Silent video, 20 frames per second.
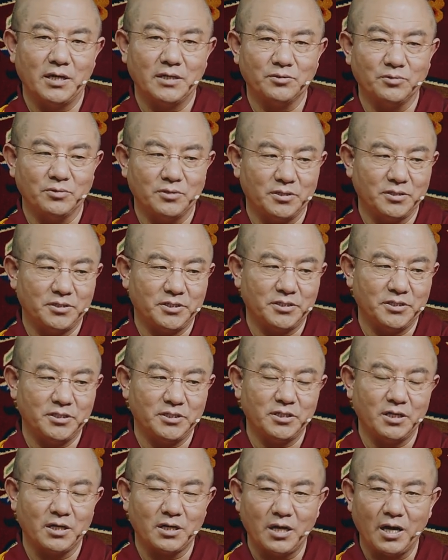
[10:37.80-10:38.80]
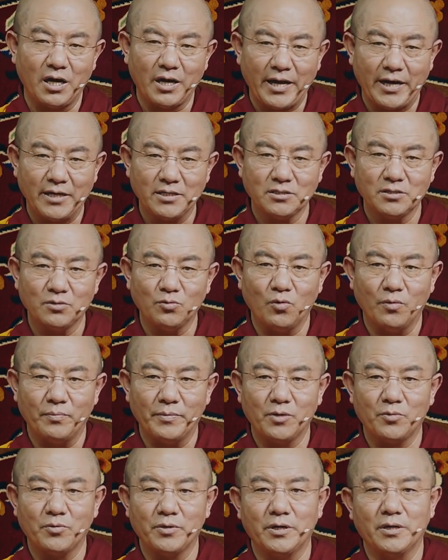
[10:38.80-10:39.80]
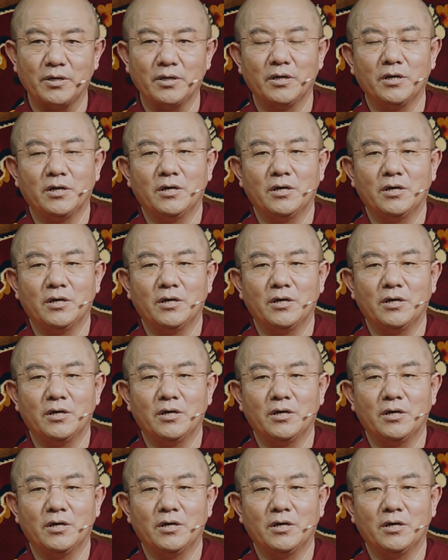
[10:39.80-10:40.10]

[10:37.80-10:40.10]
when we try to understand Buddhism,